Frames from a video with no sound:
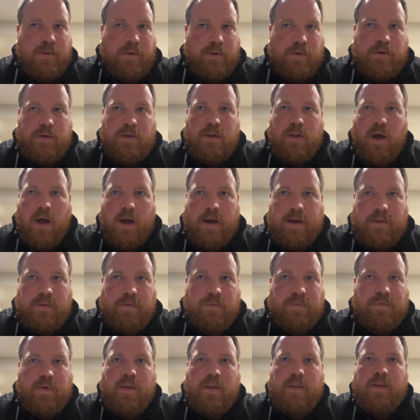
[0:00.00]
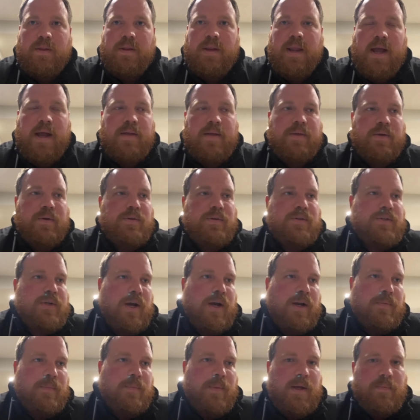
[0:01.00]
clogging the front of the net. They were
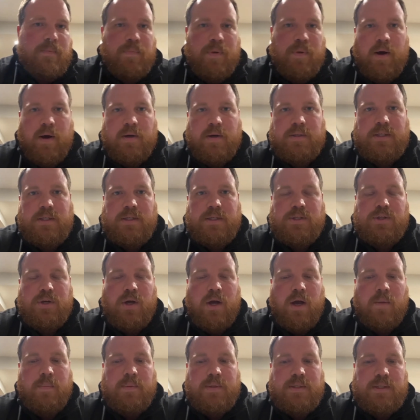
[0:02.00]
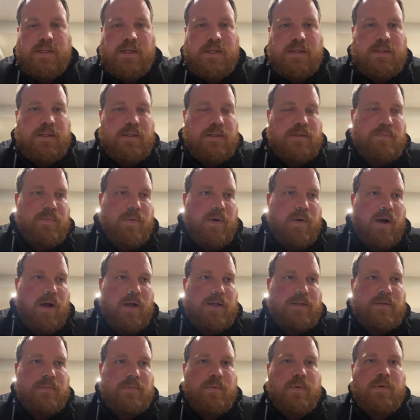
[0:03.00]
trying to make Parzy's job as easy as
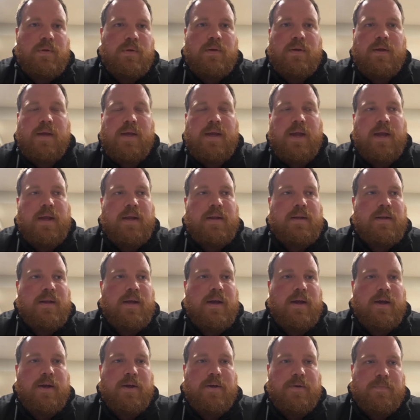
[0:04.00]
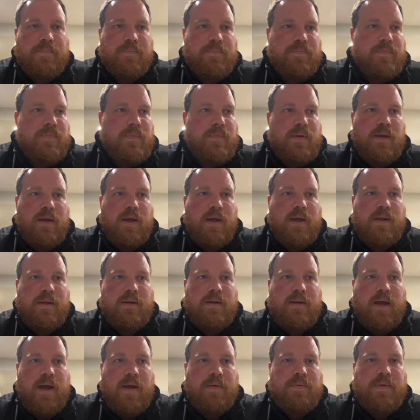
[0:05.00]
possible. And
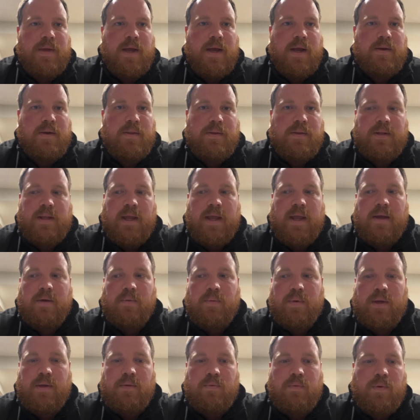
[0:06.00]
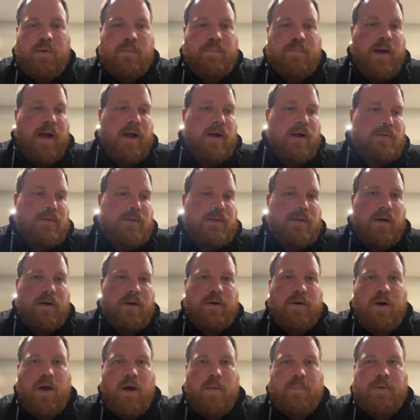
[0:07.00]
at the end of the day, we pounced on
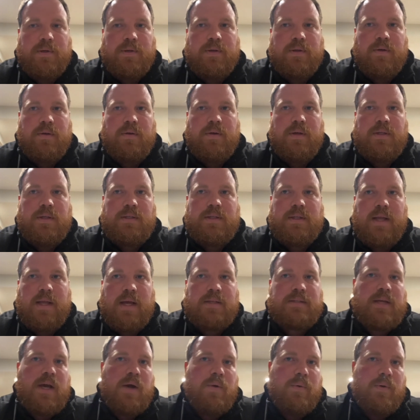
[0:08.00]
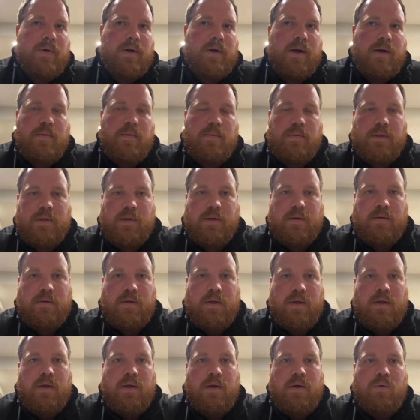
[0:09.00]
our opportunities, and that's how we were able to
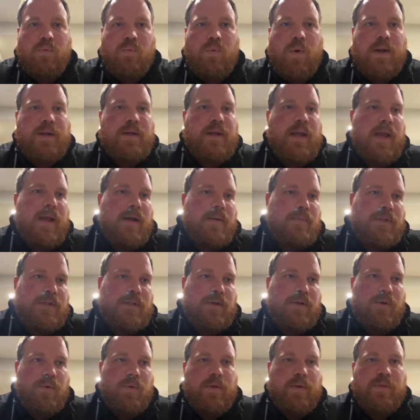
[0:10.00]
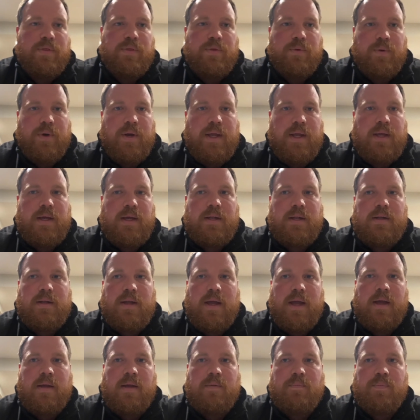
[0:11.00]
win games 2 and 3
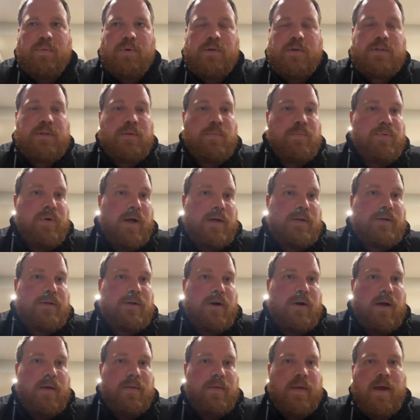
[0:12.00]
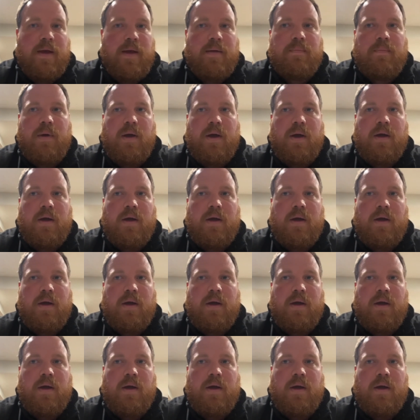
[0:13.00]
and put some pressure on them